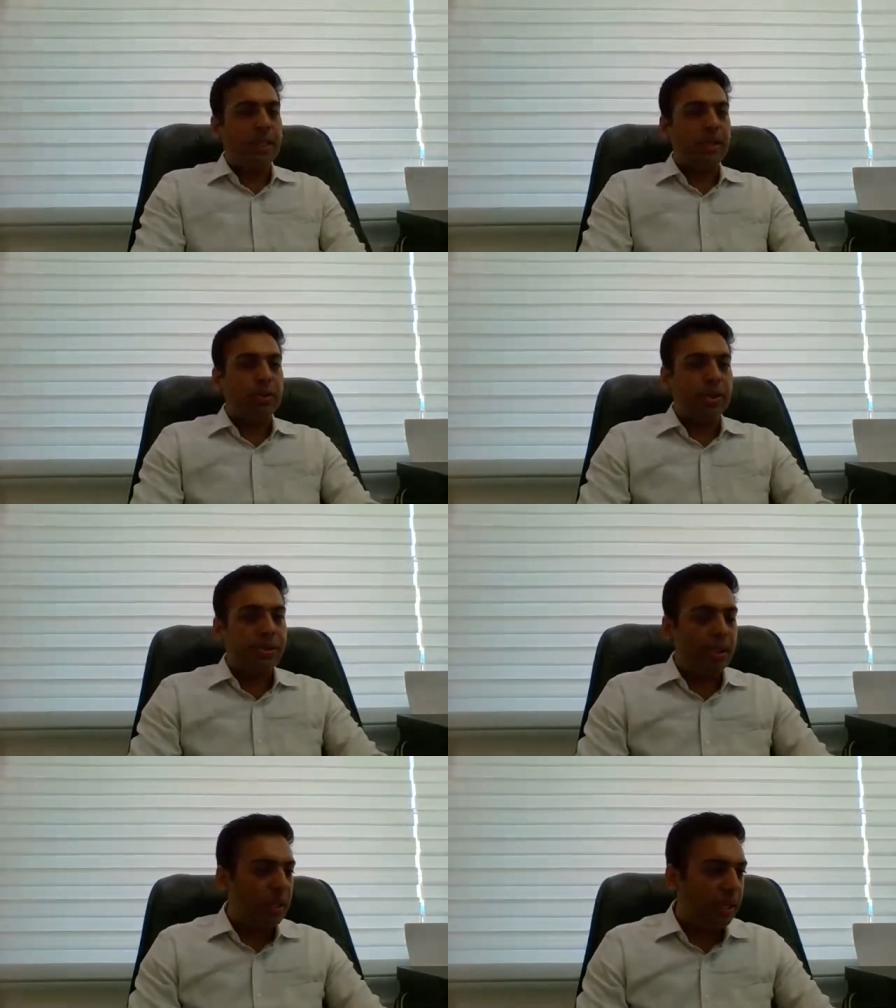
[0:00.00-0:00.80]
is any
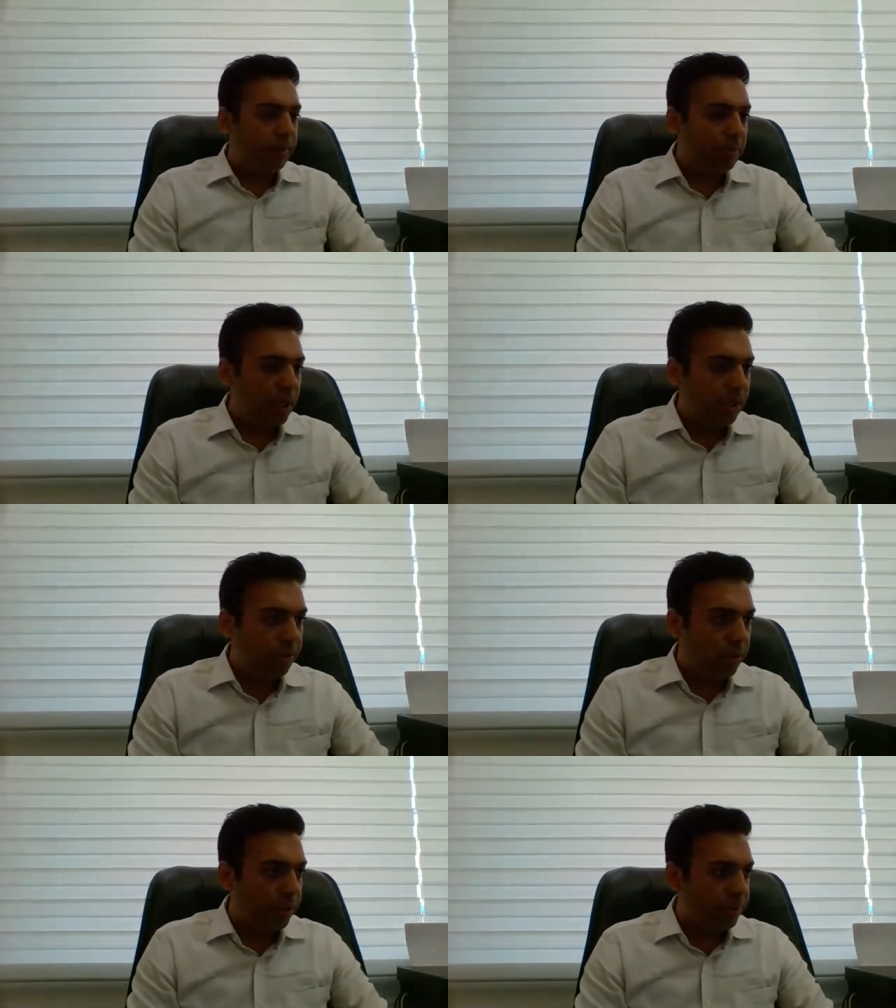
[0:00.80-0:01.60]
question, I am here
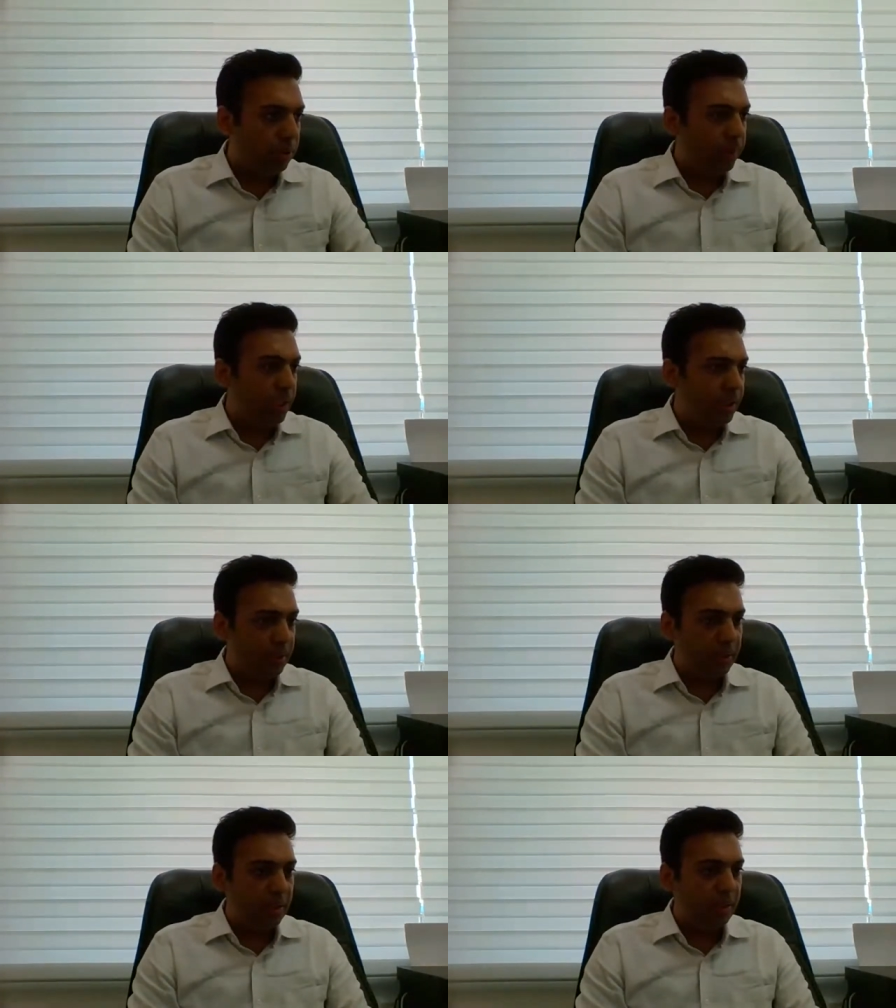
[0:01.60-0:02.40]
for a few
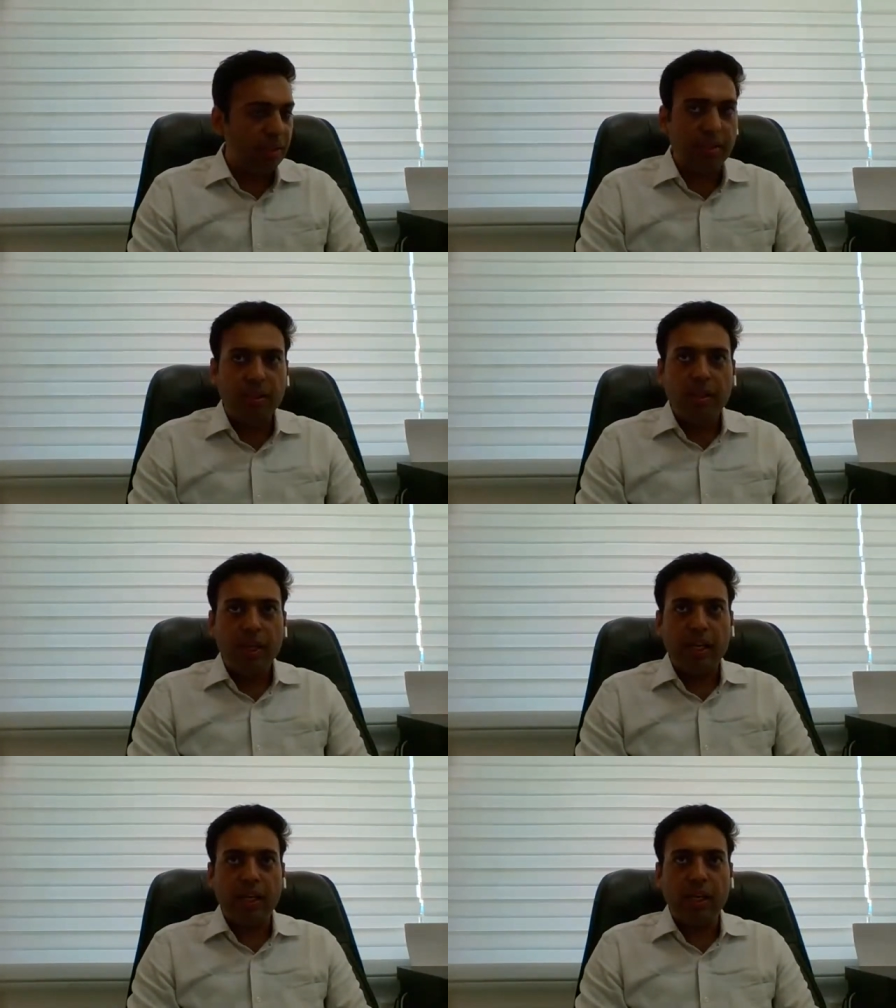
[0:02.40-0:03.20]
minutes, and uh,
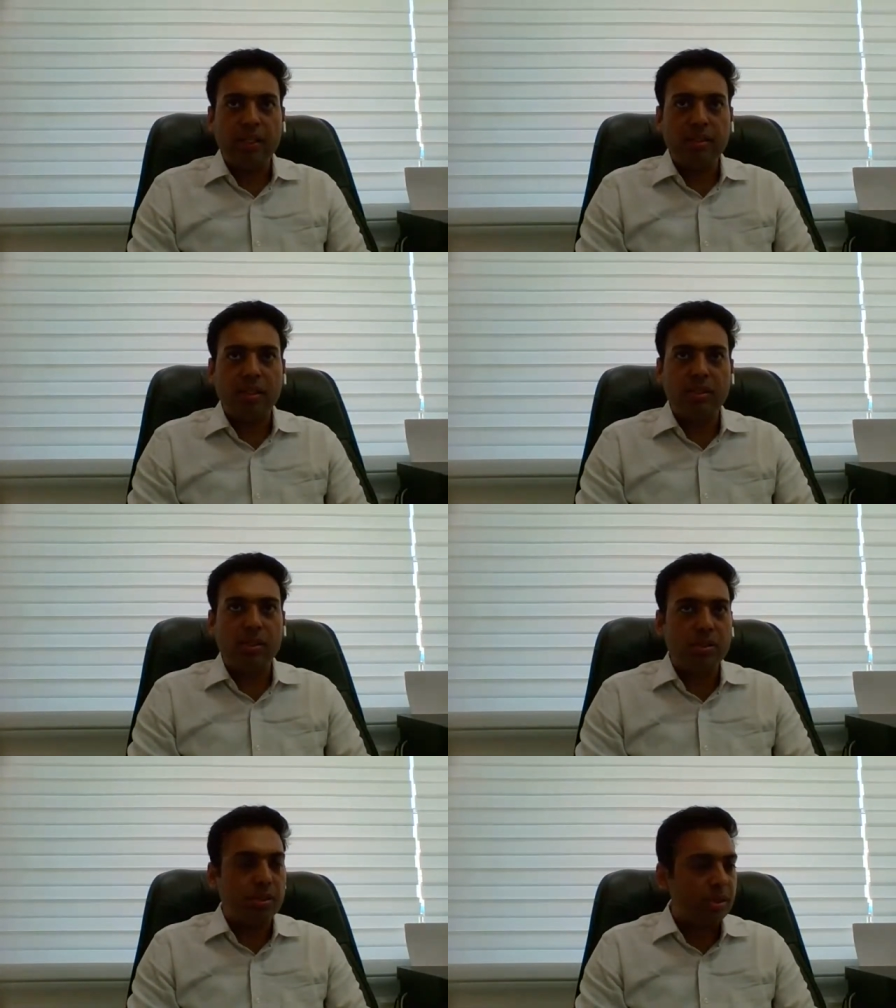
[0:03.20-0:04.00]
I can answer
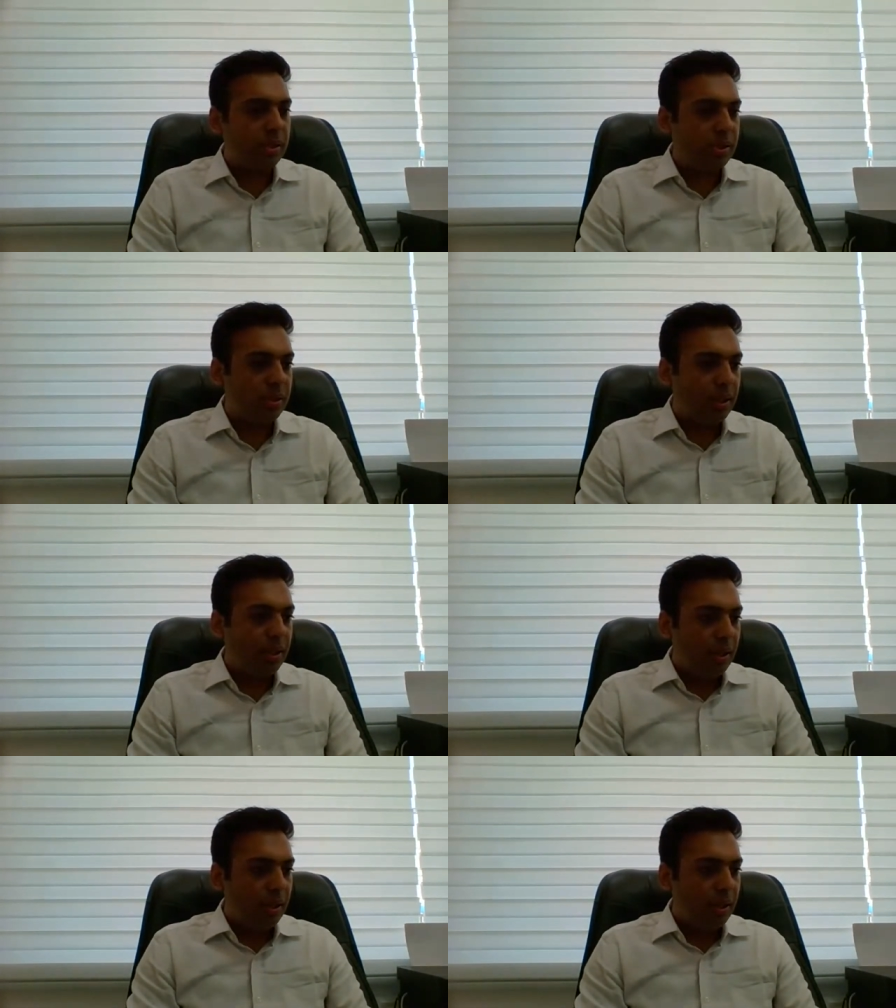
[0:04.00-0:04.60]
those questions.